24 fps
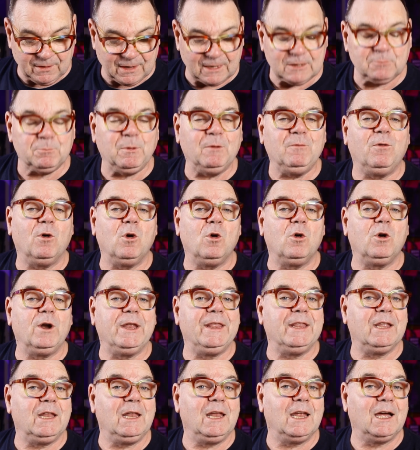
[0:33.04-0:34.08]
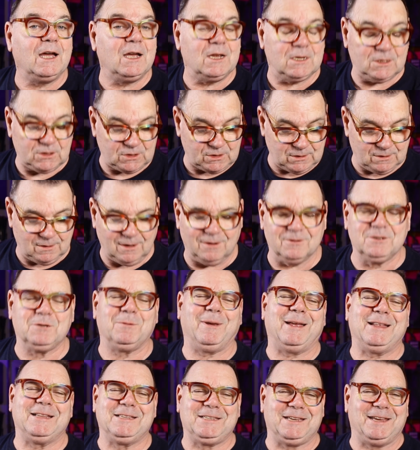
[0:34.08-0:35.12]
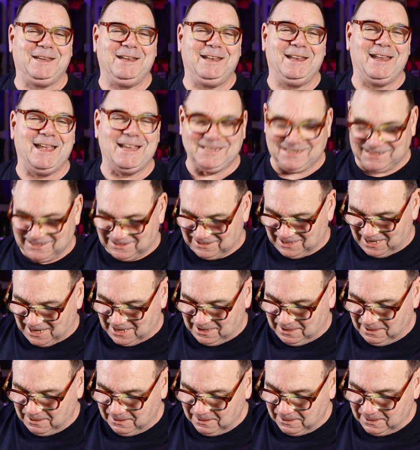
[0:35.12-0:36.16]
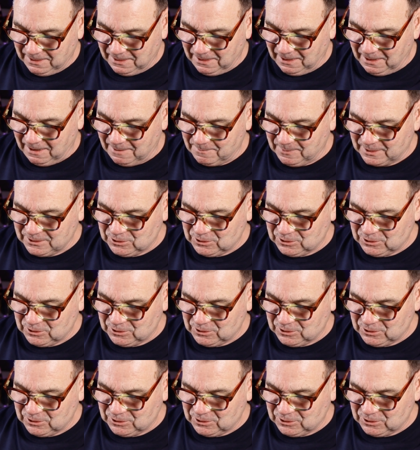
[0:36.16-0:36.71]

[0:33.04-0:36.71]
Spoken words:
that before in the last, I was about to say lesson then, I'm a